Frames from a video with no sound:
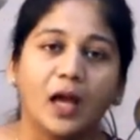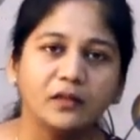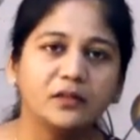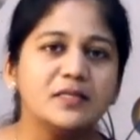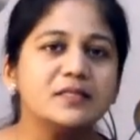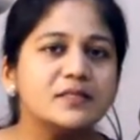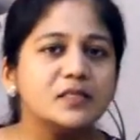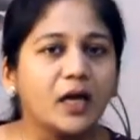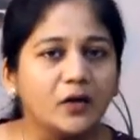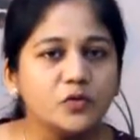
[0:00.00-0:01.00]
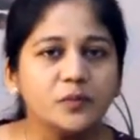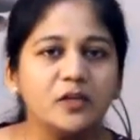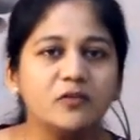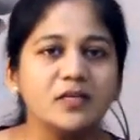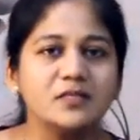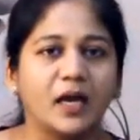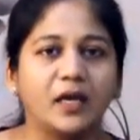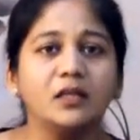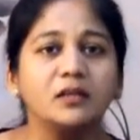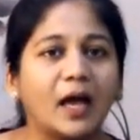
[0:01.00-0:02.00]
and this is a confirmatory
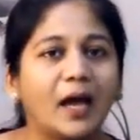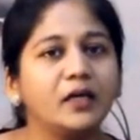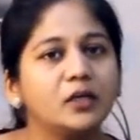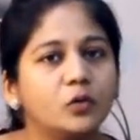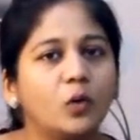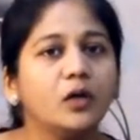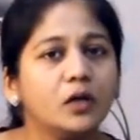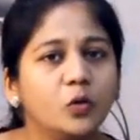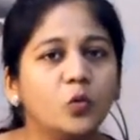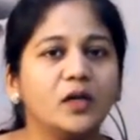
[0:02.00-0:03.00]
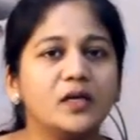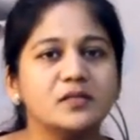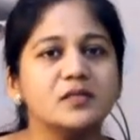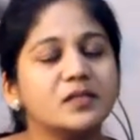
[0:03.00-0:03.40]
sign that your nucleus